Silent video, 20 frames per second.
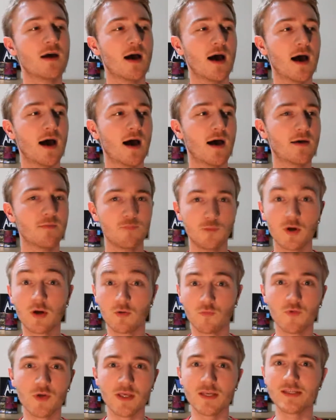You
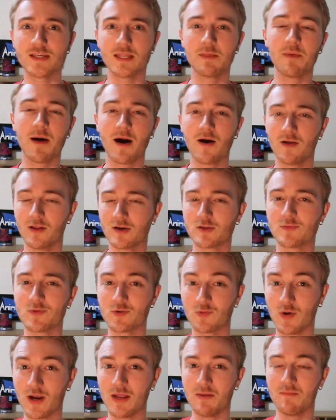can really see the parallels
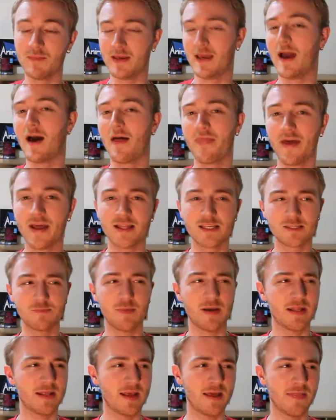between Meowth and
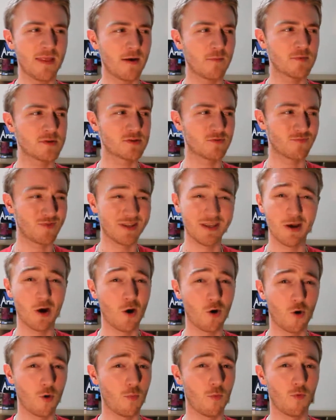Speedy, and that was a really
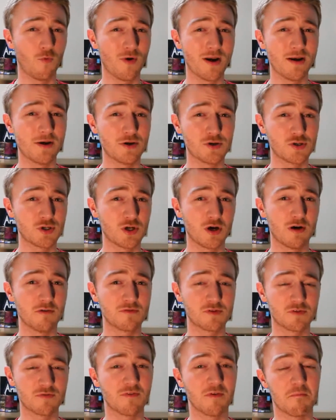horrible rendition of
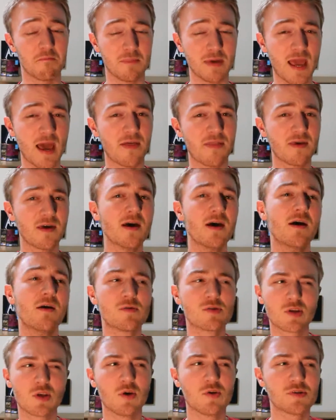sort of a Meowth. It
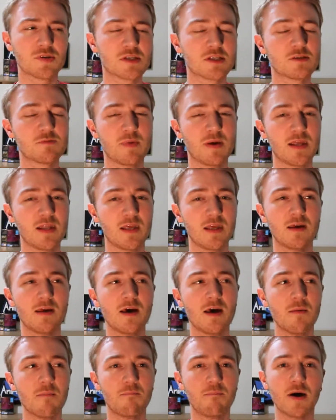was closer to Speedy,
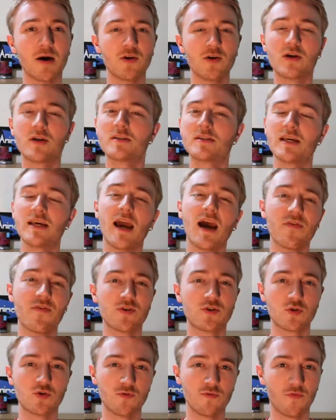but you can see how the
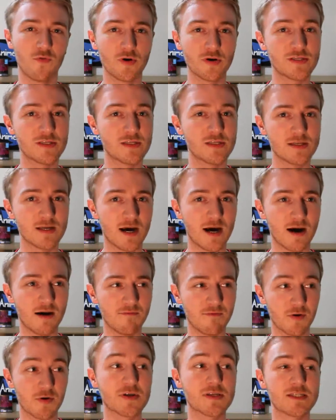2 voices are
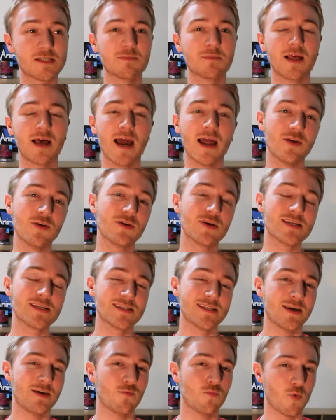very similar, and you can
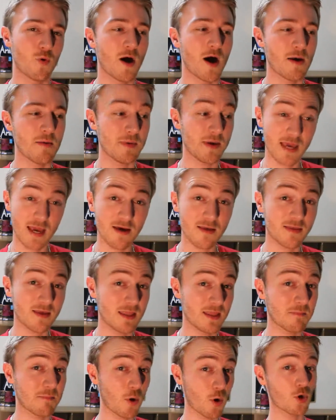see why Meowth
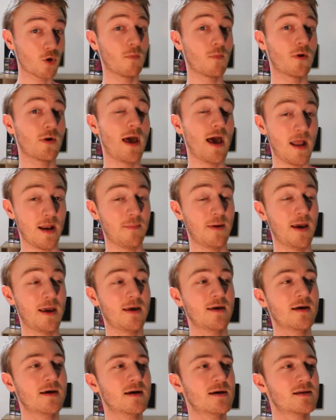in the Pokemon
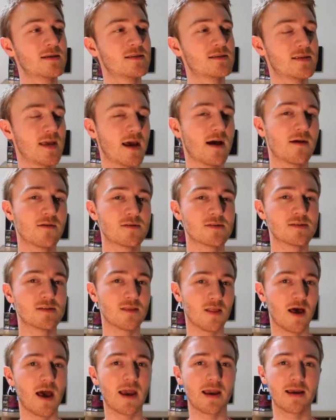anime sounds
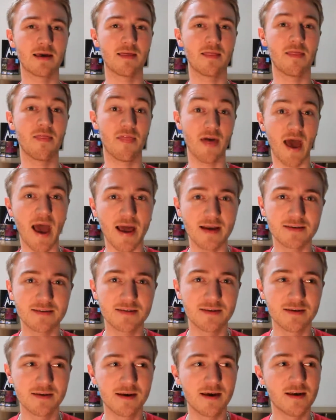like that.
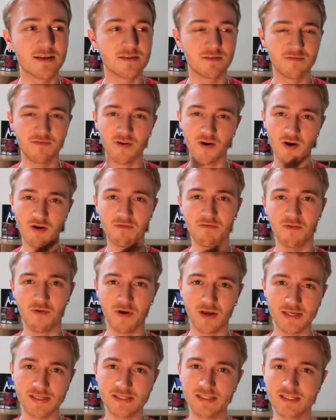It's a very,
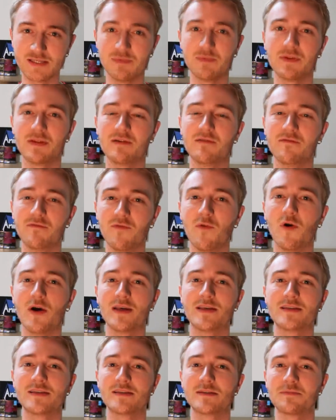very similar
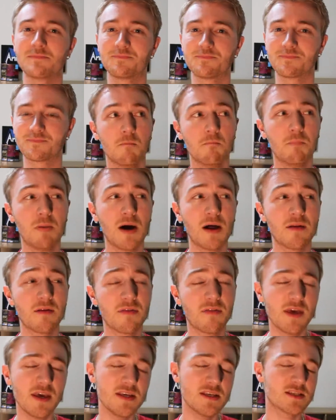voice.
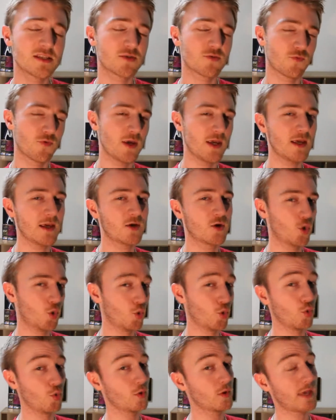But these 3
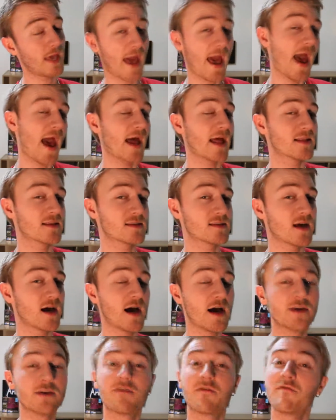cool cats
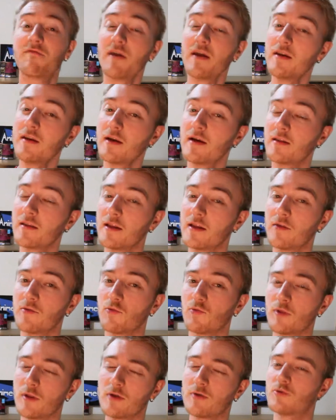are defending
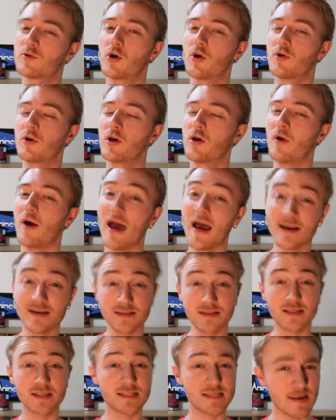Little Tokyo
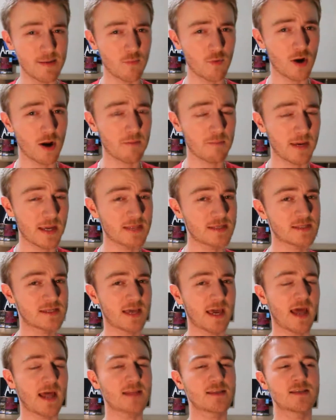as the Samurai Pizza
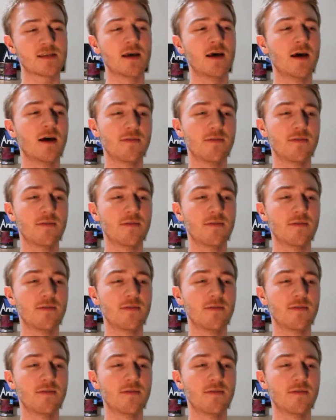Cats.